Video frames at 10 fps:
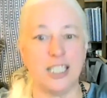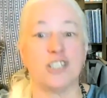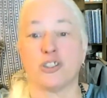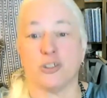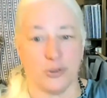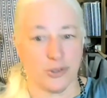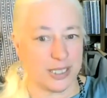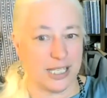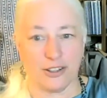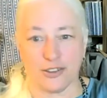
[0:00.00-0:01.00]

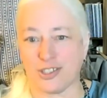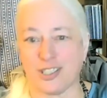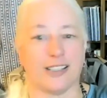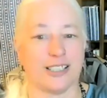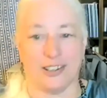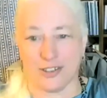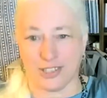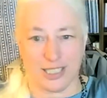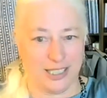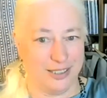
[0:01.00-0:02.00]
issues that are stuck in our
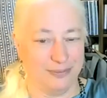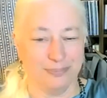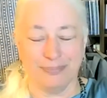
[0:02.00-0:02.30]
skin.